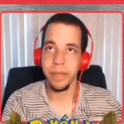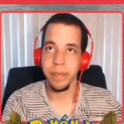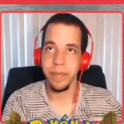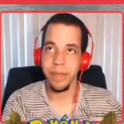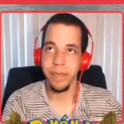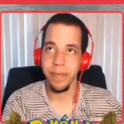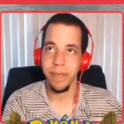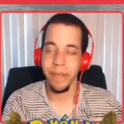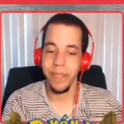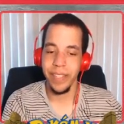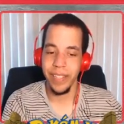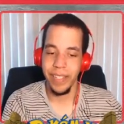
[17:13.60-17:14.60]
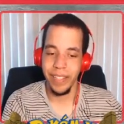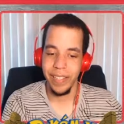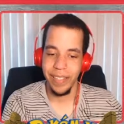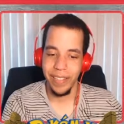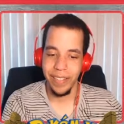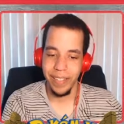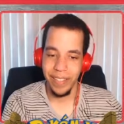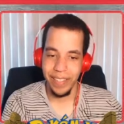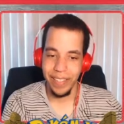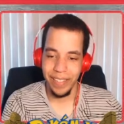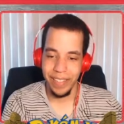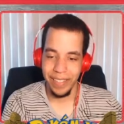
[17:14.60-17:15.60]

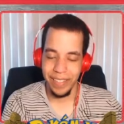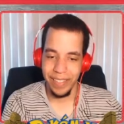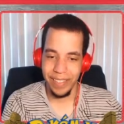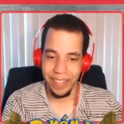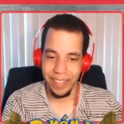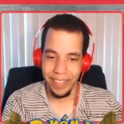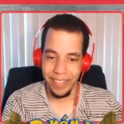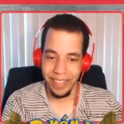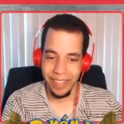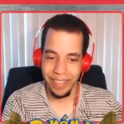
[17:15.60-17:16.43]
Nothing is said.